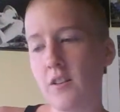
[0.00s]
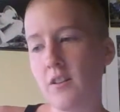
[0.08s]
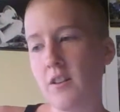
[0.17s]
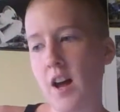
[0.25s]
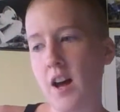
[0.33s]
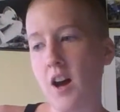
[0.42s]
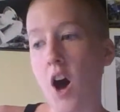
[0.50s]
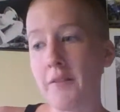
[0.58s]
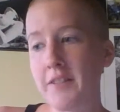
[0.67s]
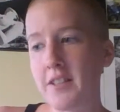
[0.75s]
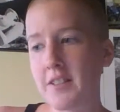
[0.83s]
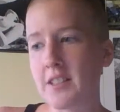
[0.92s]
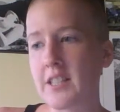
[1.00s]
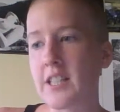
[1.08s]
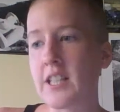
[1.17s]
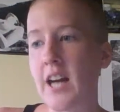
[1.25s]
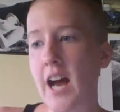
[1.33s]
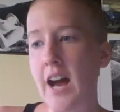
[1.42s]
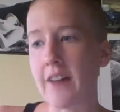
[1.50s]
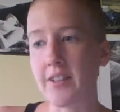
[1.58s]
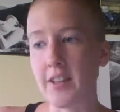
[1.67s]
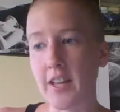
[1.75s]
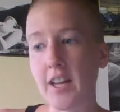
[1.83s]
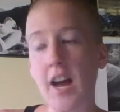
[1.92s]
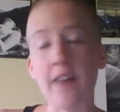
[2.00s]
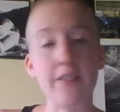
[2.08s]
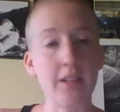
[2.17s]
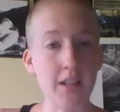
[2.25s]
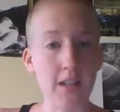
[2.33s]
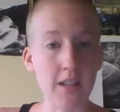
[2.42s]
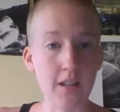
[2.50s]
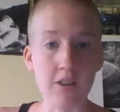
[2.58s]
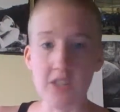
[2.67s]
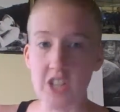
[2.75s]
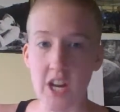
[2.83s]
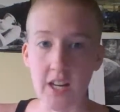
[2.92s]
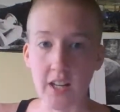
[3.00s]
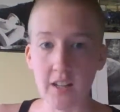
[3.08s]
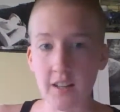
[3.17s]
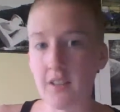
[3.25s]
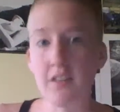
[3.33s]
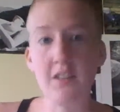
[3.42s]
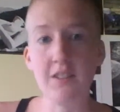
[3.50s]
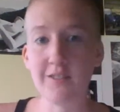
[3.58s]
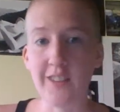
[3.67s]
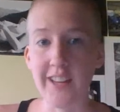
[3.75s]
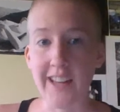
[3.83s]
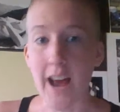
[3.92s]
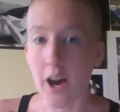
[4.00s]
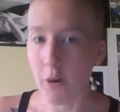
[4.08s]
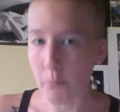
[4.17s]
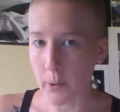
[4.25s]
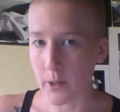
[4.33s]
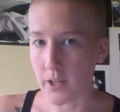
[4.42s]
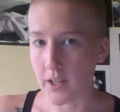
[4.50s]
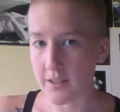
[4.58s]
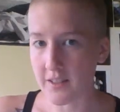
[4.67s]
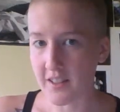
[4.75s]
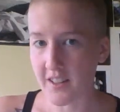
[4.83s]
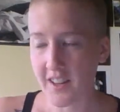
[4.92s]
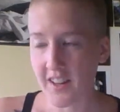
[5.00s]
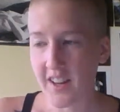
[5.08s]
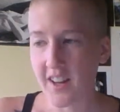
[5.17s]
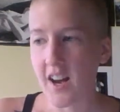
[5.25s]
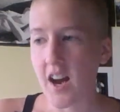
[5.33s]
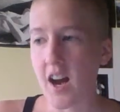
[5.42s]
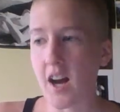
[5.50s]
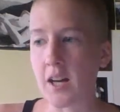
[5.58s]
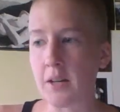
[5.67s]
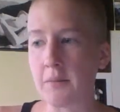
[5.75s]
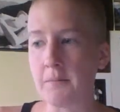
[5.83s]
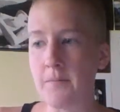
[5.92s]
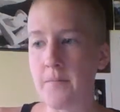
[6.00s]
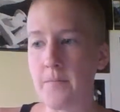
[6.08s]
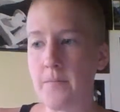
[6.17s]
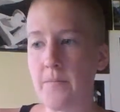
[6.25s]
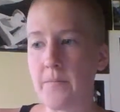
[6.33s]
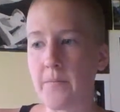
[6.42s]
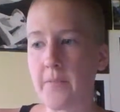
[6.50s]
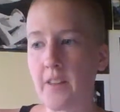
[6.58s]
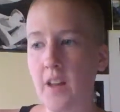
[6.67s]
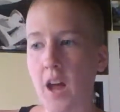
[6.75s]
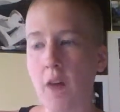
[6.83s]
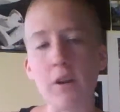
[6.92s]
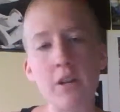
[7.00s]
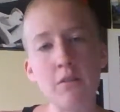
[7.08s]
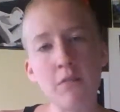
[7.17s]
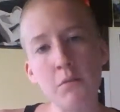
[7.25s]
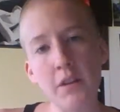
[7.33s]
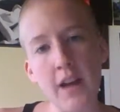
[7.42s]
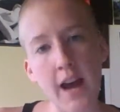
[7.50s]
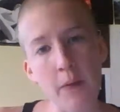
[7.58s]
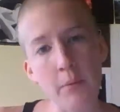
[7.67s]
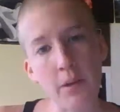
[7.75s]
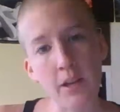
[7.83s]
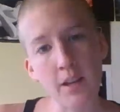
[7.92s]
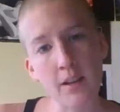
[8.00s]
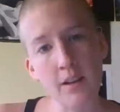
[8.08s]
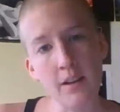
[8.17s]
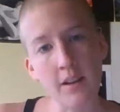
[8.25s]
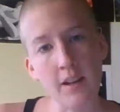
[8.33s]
obviously having an energetic like output. I wonder what would happen